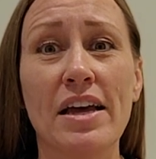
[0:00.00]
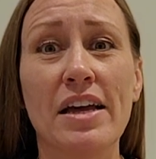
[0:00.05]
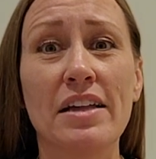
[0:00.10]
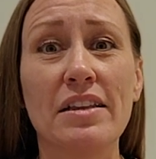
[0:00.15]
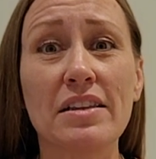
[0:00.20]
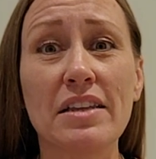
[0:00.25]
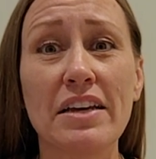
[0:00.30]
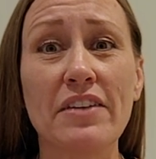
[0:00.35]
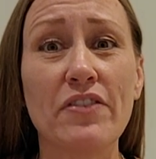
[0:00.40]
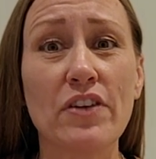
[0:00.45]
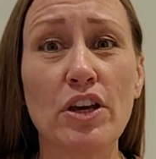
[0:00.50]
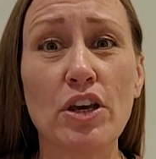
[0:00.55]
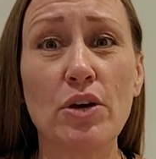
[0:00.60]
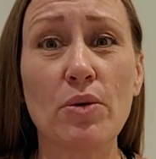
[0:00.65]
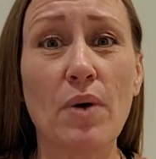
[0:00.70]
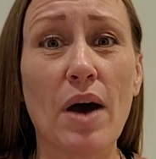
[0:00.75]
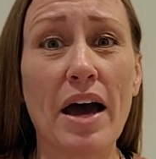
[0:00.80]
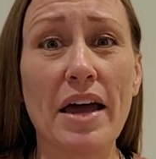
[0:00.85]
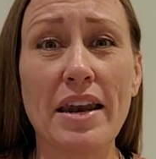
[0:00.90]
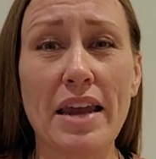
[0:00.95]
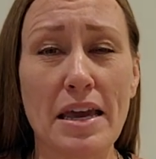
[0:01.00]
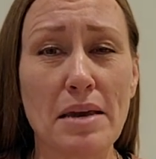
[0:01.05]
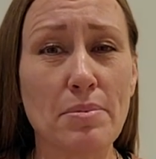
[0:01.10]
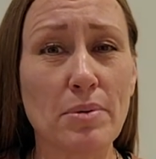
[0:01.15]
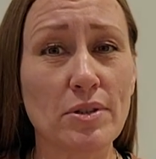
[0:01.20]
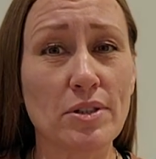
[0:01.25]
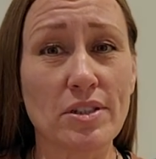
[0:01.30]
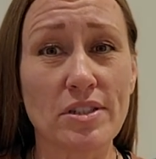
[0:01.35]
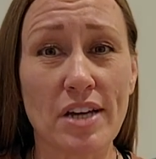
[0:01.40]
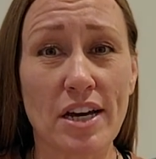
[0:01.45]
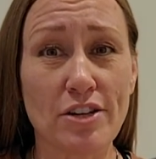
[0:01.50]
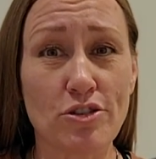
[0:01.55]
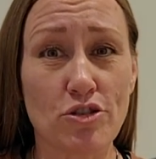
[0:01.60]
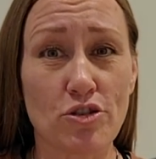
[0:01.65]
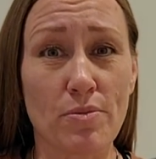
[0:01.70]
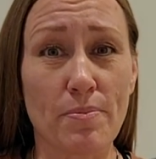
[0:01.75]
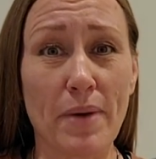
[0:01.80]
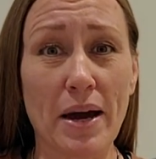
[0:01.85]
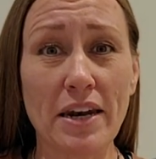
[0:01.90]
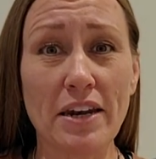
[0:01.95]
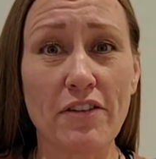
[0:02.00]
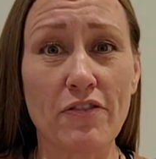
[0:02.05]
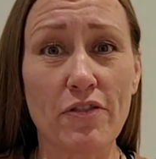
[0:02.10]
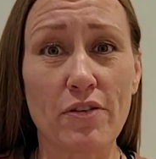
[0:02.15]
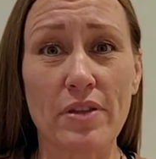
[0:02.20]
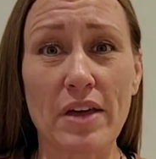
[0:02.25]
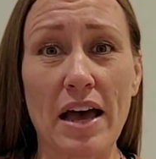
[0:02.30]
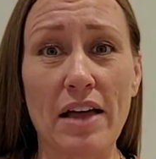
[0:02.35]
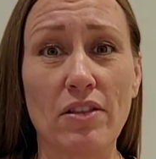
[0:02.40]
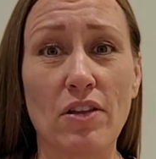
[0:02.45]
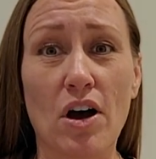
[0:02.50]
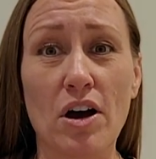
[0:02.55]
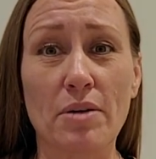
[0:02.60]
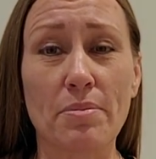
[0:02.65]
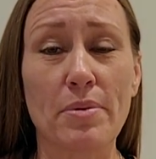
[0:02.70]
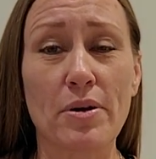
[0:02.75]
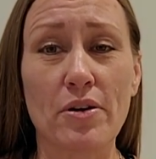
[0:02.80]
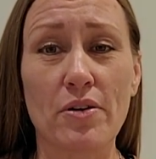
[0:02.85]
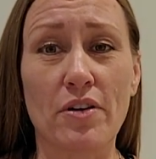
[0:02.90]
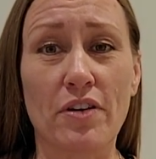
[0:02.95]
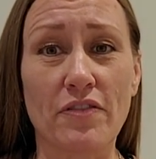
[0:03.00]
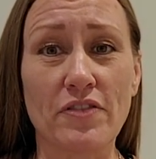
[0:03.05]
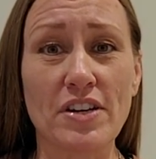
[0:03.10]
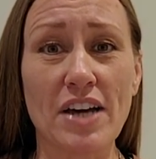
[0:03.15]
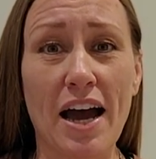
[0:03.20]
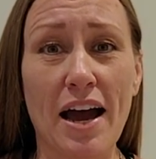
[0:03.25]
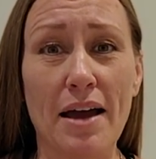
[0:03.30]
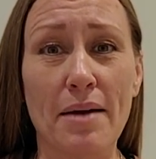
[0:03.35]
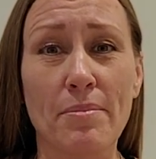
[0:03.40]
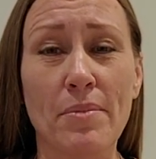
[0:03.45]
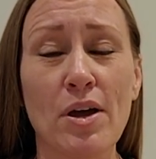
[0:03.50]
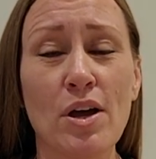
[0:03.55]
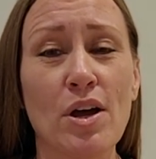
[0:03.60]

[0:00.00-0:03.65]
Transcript: leaving you unable to touch your money for that long period of time,